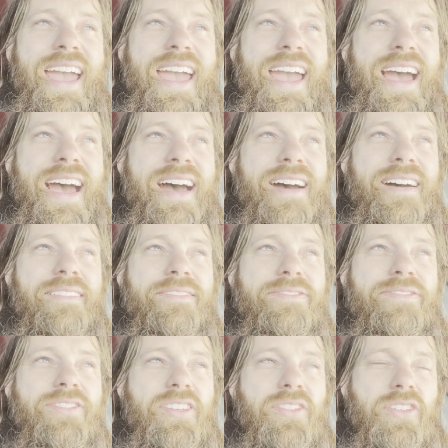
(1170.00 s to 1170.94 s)

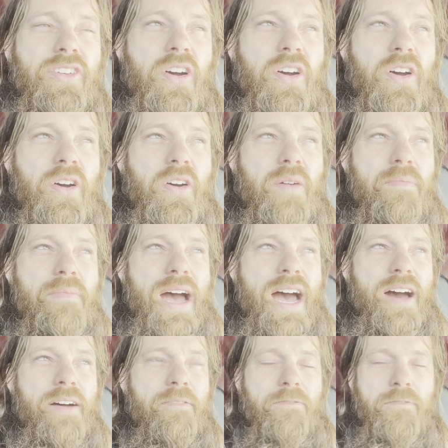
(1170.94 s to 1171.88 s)
have to go
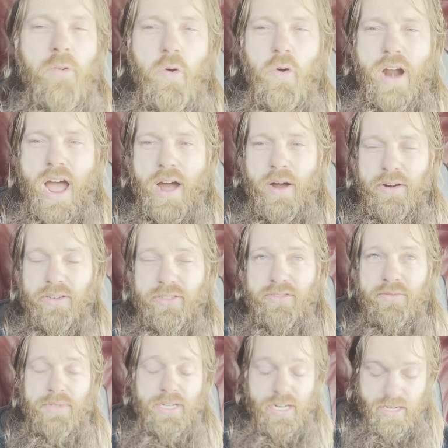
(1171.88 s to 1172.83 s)
about 4 hours
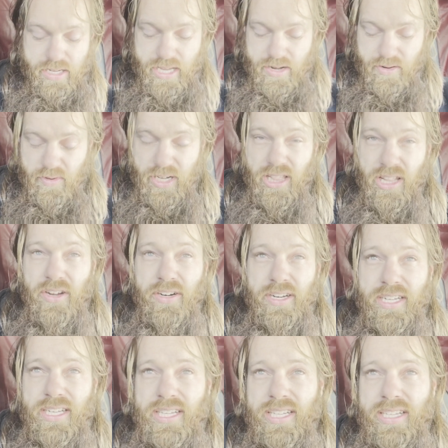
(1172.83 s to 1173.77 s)
from here to get
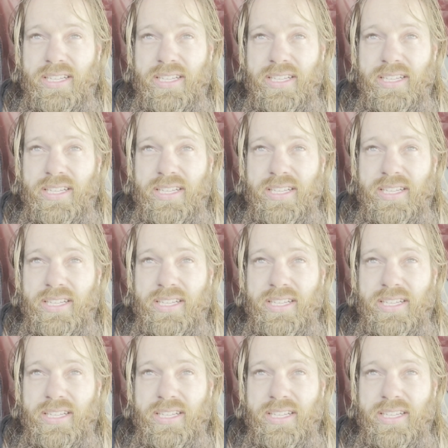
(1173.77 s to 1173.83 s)
reloaded.